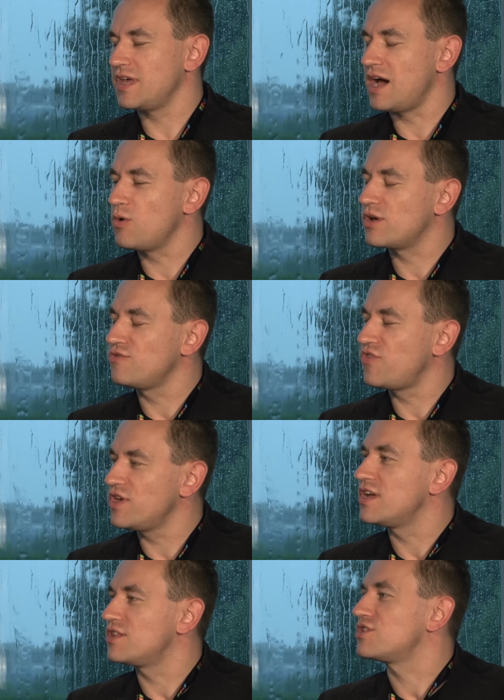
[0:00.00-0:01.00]
how
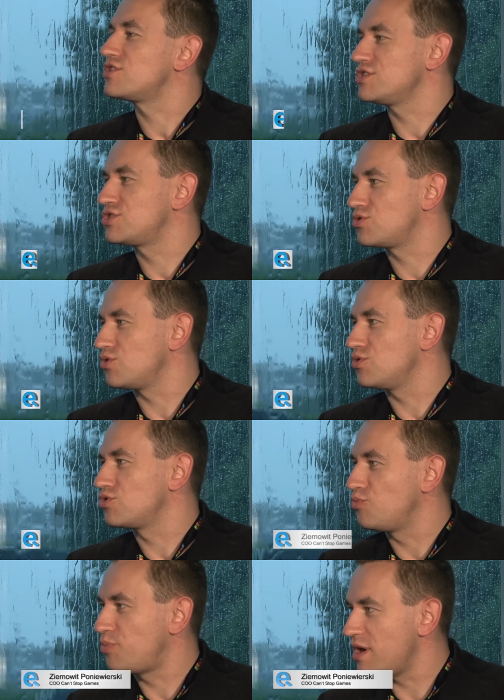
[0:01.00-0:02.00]
convenient it is
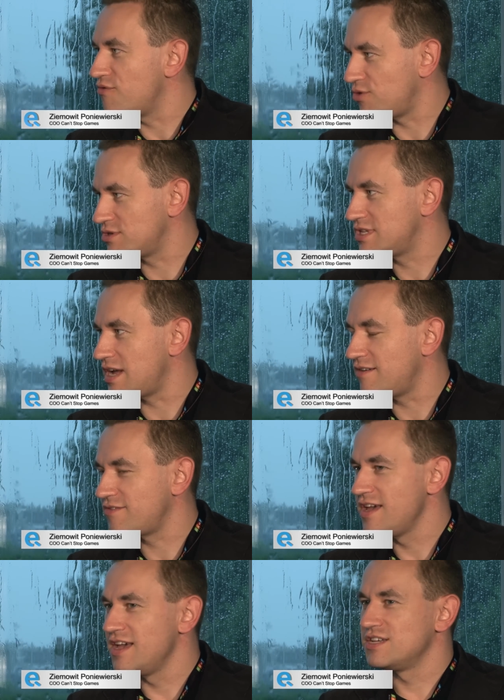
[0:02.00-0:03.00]
to pay for stuff.